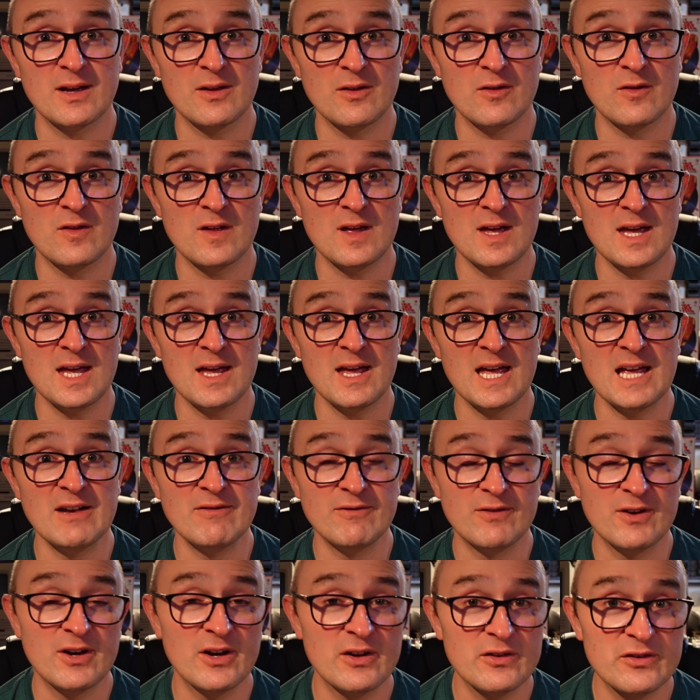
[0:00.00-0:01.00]
the
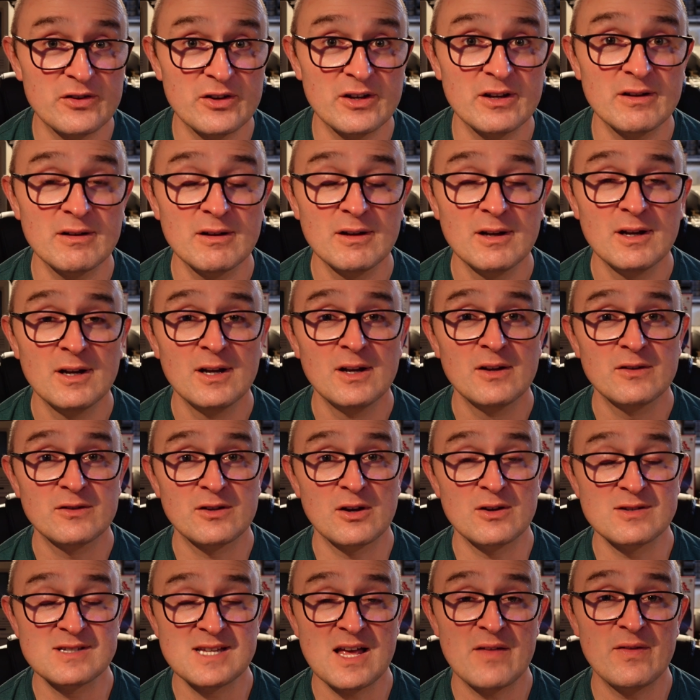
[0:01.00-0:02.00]
inverter,
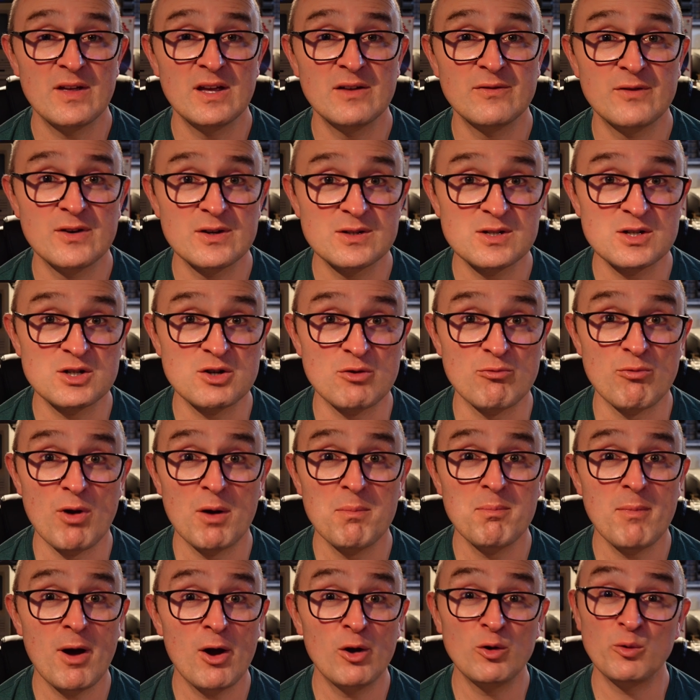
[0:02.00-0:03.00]
so set the inverter to
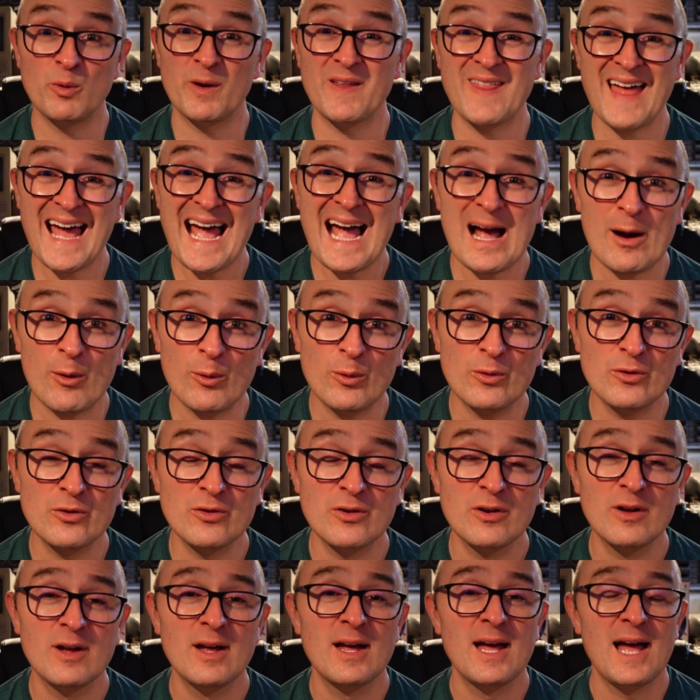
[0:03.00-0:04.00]
run mode without
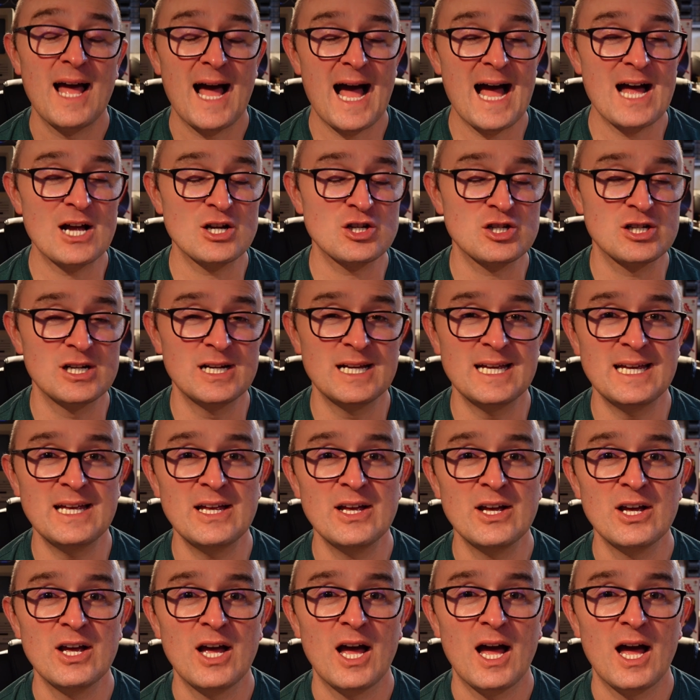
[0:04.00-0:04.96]
actually